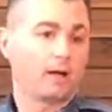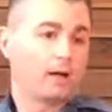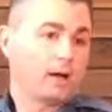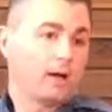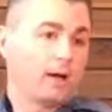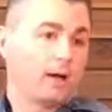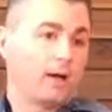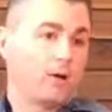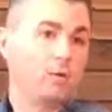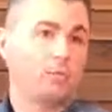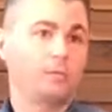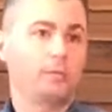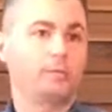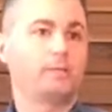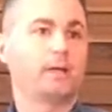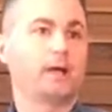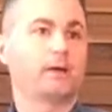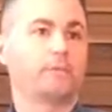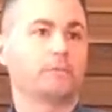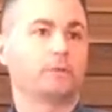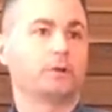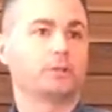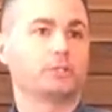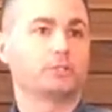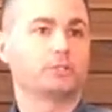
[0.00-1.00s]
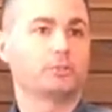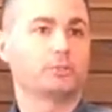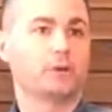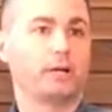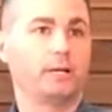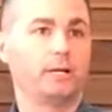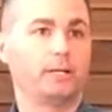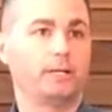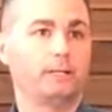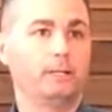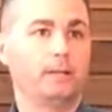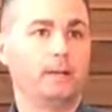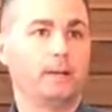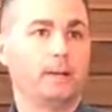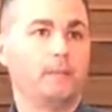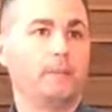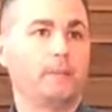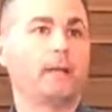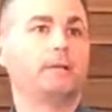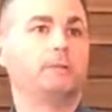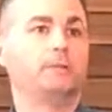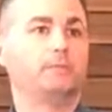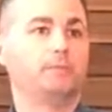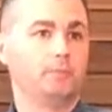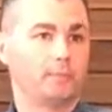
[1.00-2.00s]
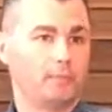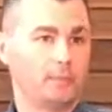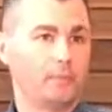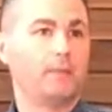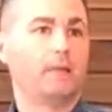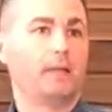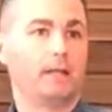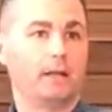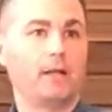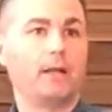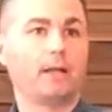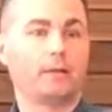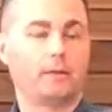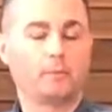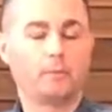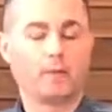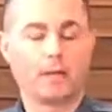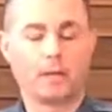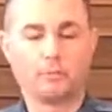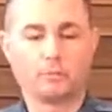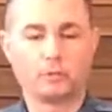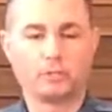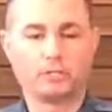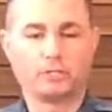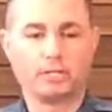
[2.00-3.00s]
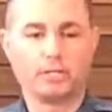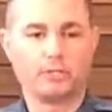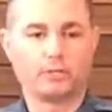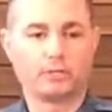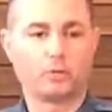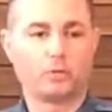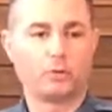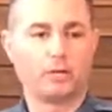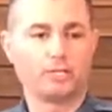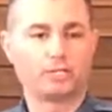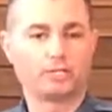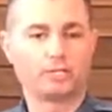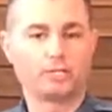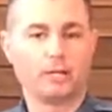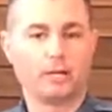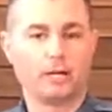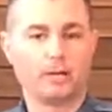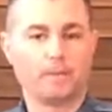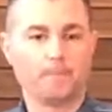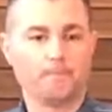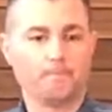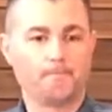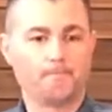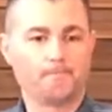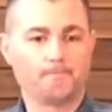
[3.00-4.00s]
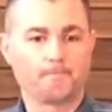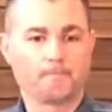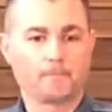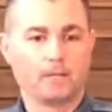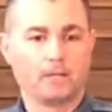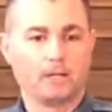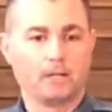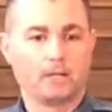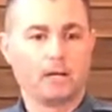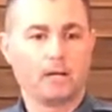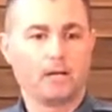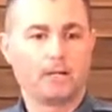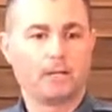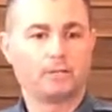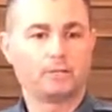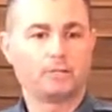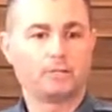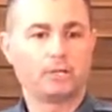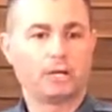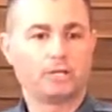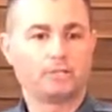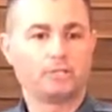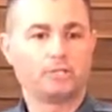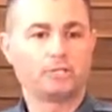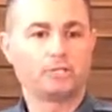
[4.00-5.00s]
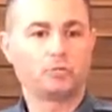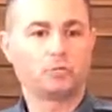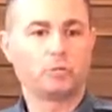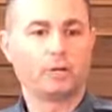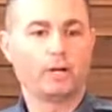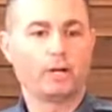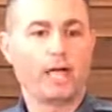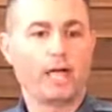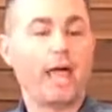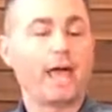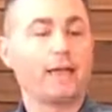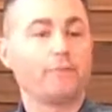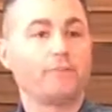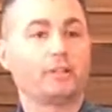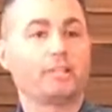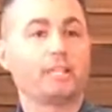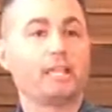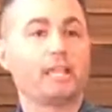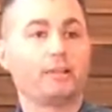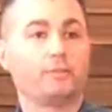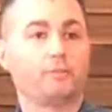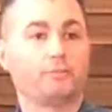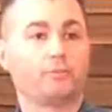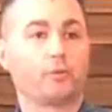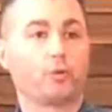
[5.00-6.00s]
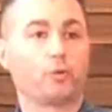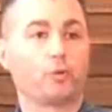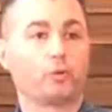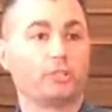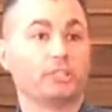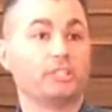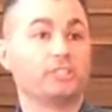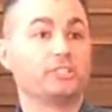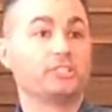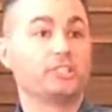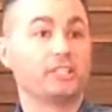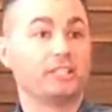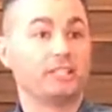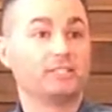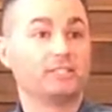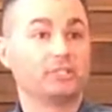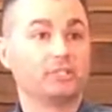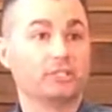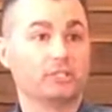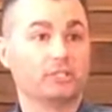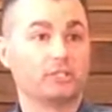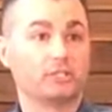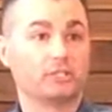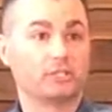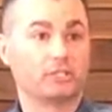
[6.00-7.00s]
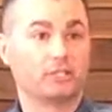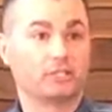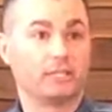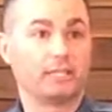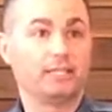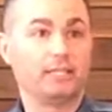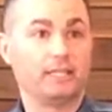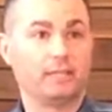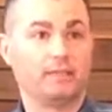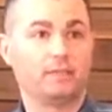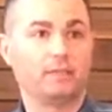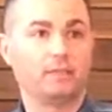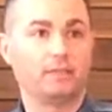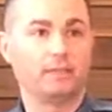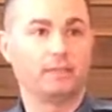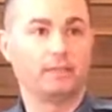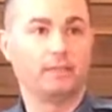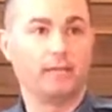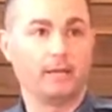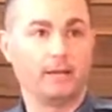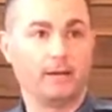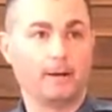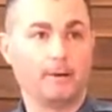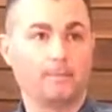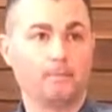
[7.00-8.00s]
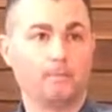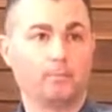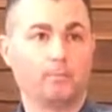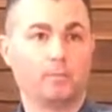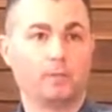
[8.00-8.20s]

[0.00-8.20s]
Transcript: hope I'm not frustrated, and I appreciate the question. I just want to advocate for the citizens to get them